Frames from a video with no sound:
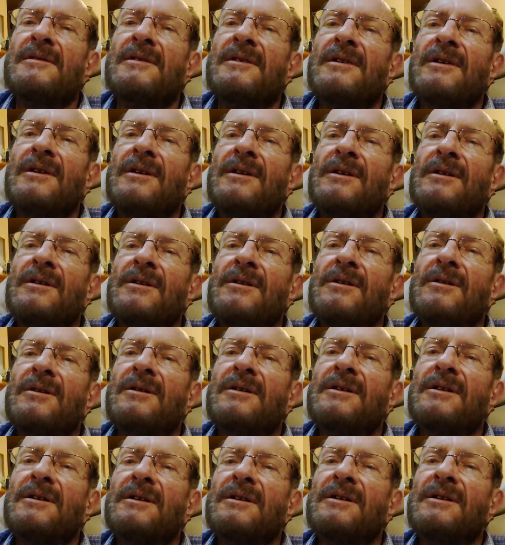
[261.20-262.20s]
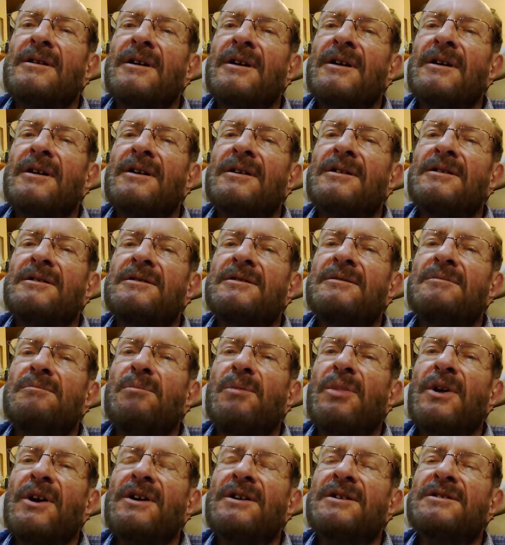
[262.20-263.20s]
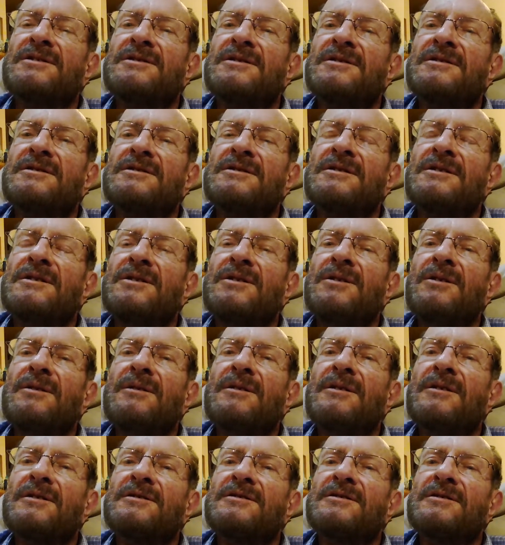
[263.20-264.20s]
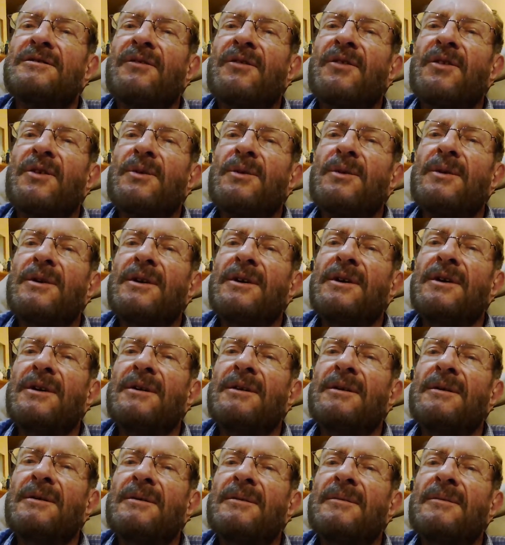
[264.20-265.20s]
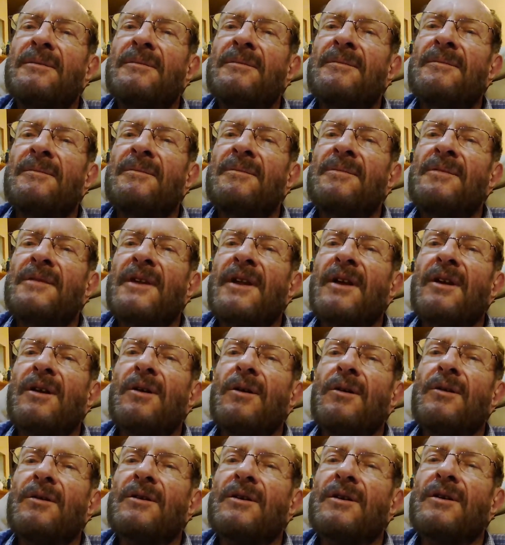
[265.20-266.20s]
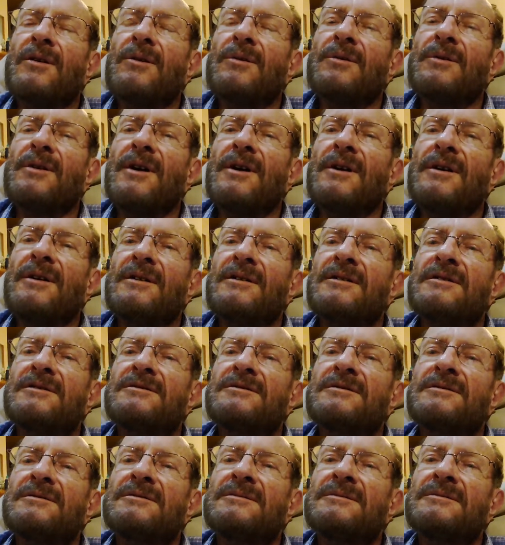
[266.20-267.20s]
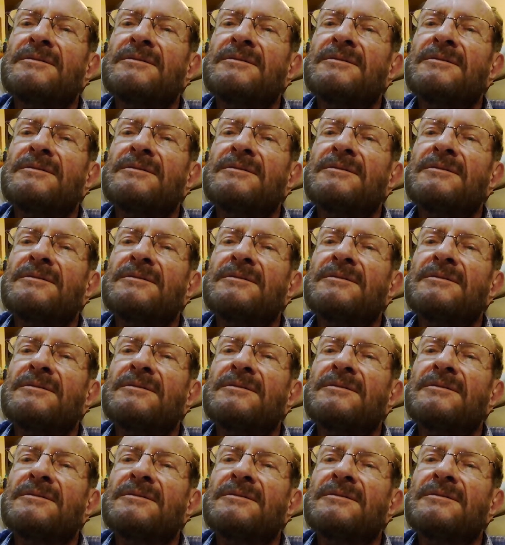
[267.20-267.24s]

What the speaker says: The nucleotide bases in units of 3, called codons,